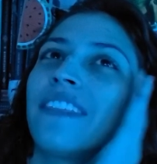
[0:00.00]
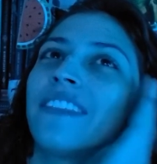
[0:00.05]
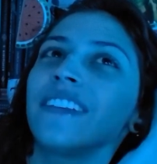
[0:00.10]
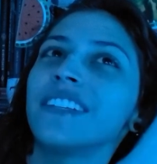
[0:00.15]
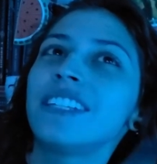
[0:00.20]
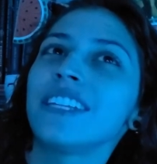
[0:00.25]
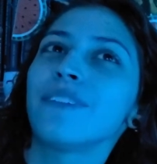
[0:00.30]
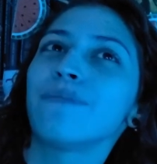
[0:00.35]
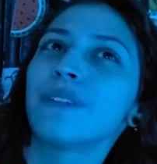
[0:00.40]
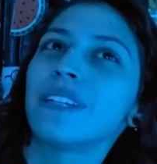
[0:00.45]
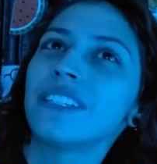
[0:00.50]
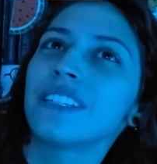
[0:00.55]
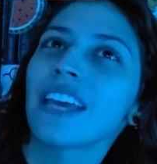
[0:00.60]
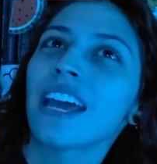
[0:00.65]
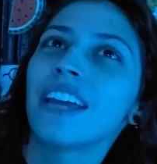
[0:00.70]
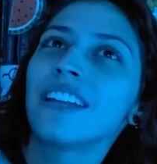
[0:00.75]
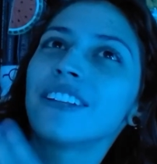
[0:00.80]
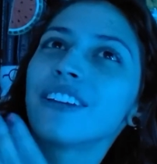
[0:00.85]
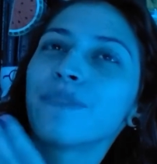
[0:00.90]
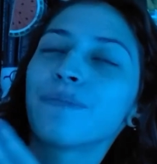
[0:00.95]
the demons
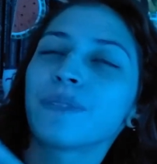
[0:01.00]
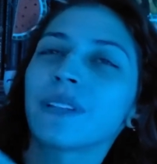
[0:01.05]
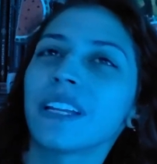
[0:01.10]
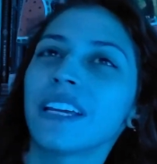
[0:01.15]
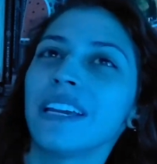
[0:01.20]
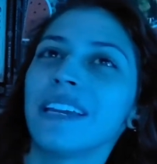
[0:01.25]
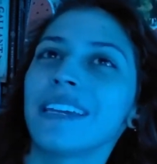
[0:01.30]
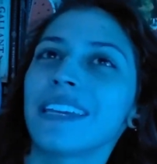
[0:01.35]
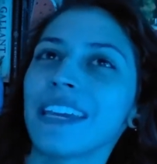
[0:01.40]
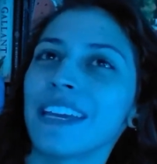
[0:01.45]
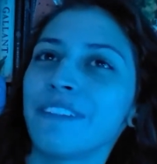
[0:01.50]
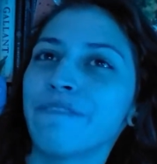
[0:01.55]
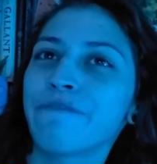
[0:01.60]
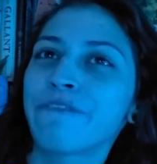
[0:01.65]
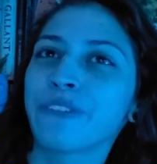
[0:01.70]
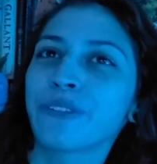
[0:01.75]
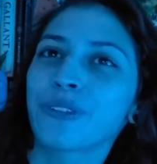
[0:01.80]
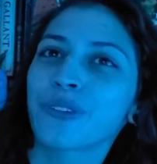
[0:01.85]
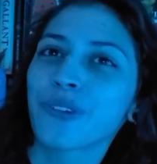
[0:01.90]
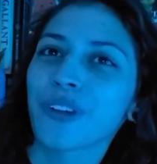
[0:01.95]
end up
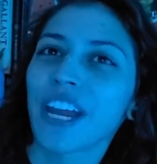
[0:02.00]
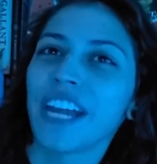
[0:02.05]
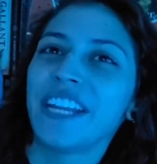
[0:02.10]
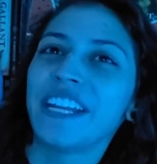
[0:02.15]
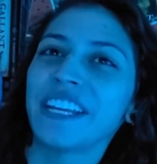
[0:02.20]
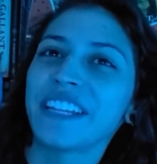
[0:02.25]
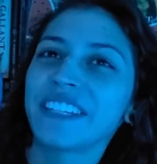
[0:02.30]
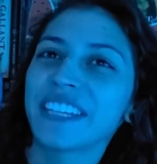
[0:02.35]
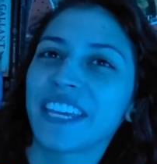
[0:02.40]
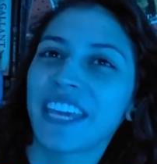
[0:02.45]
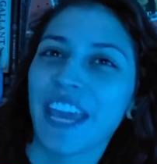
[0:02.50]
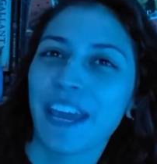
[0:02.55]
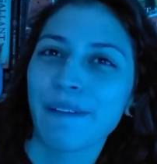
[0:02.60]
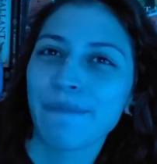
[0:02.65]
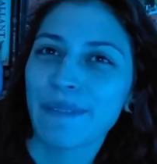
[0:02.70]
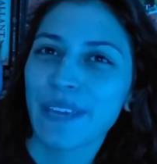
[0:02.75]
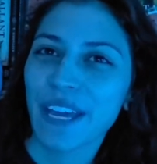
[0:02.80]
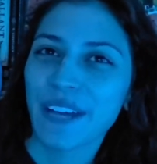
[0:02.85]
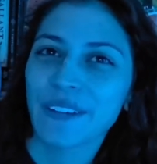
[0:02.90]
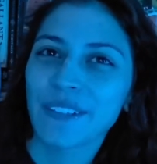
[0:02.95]
infiltrating the camp
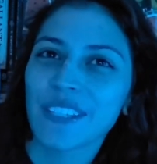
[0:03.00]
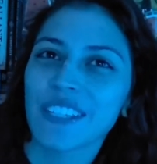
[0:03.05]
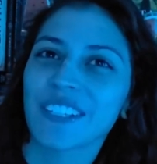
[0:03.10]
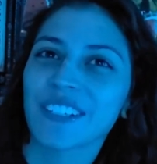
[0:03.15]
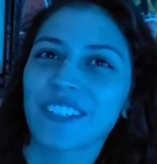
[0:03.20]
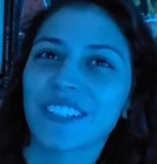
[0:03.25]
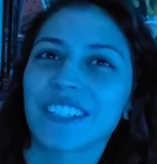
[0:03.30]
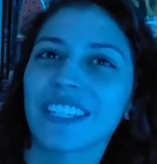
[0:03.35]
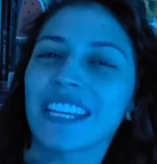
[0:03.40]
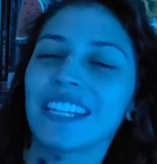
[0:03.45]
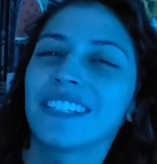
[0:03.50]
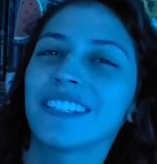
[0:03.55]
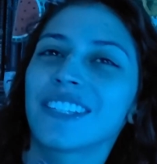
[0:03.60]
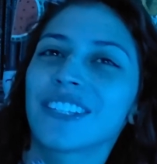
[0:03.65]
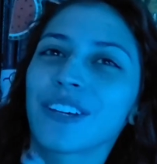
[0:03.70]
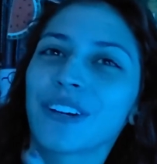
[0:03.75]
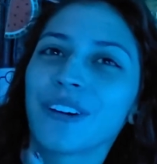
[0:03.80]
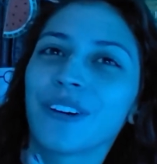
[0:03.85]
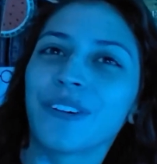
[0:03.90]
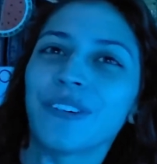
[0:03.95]
counselors, and
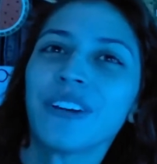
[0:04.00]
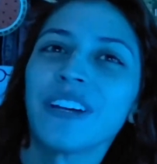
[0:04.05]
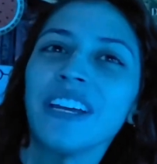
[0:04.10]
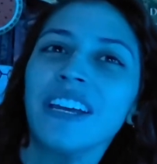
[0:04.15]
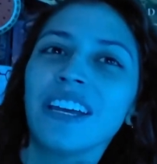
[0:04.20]
so